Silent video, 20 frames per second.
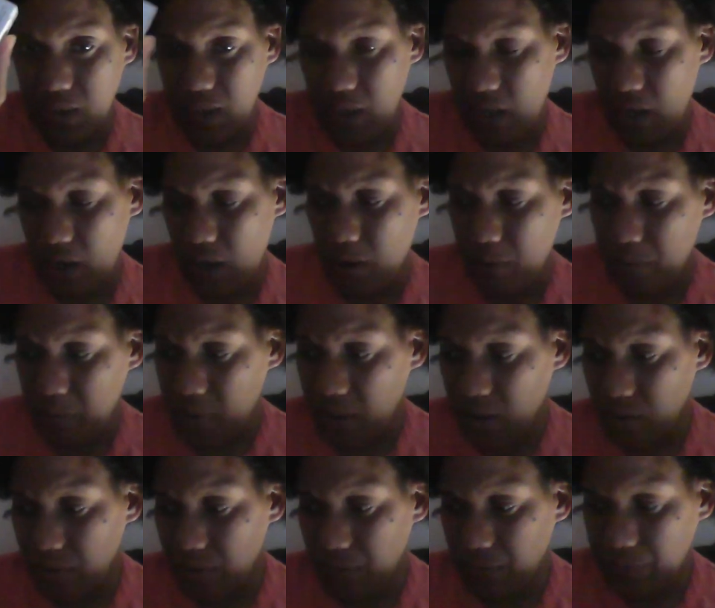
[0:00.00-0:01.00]

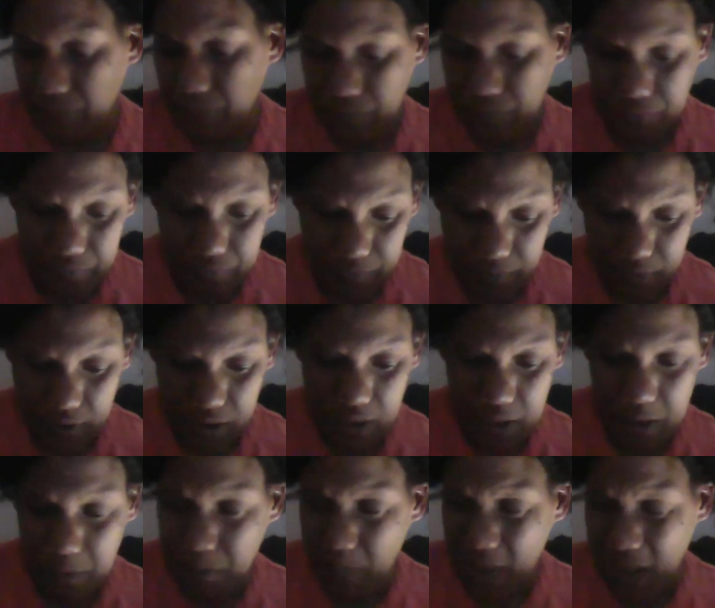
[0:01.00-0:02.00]
Caramel.
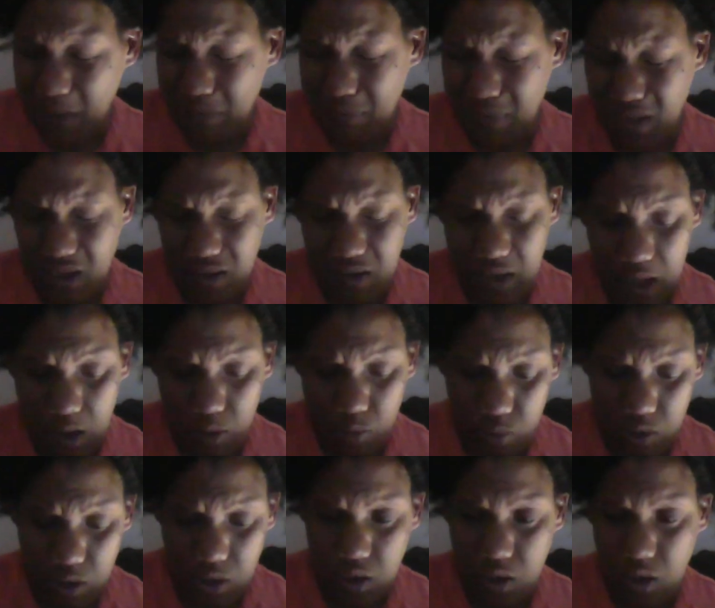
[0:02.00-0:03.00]
It might be that
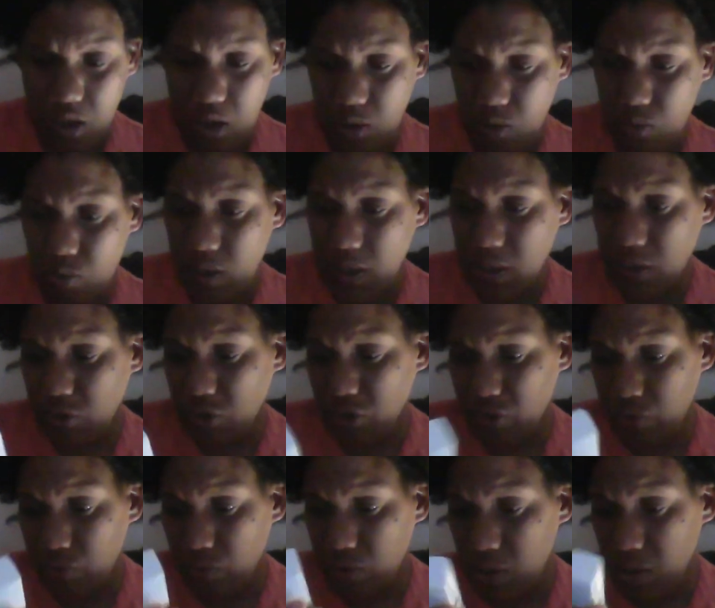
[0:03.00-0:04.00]
one, not quite
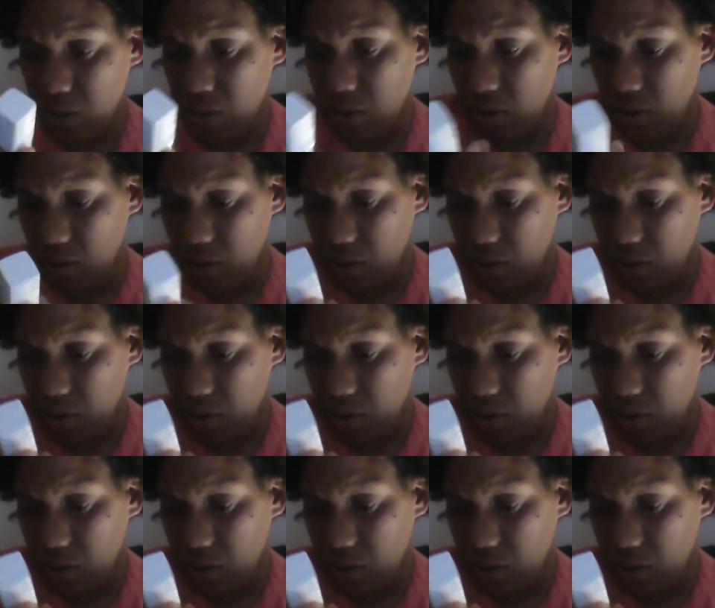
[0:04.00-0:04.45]
sure.